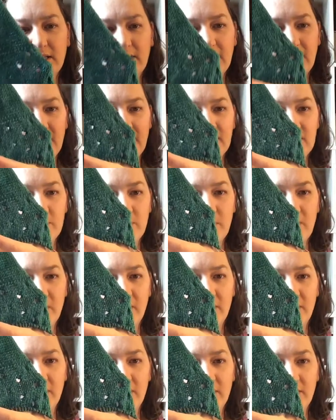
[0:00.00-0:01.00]
lace
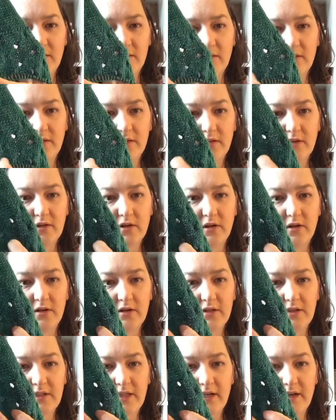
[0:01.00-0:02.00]
pattern
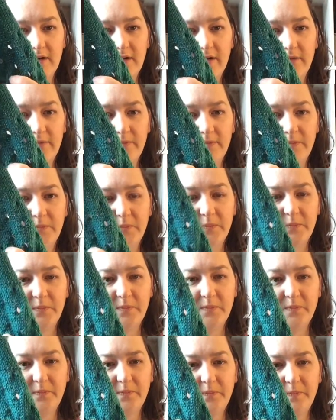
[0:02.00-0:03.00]
chart there.
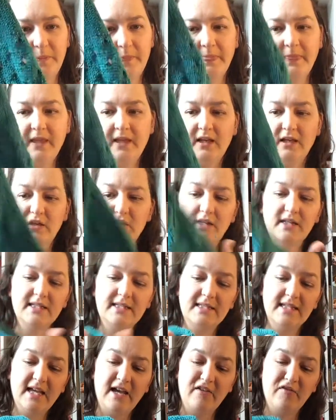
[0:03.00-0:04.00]
You can
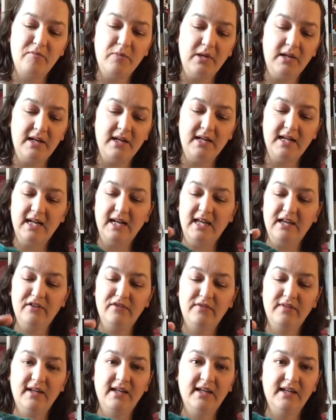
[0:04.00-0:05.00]
see I've put in a
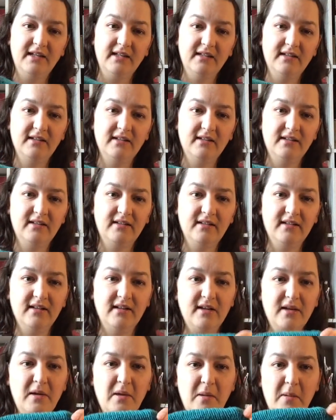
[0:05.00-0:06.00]
lifeline
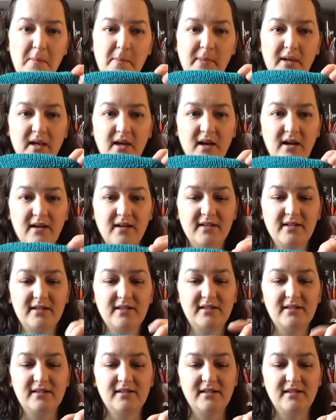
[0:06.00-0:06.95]
because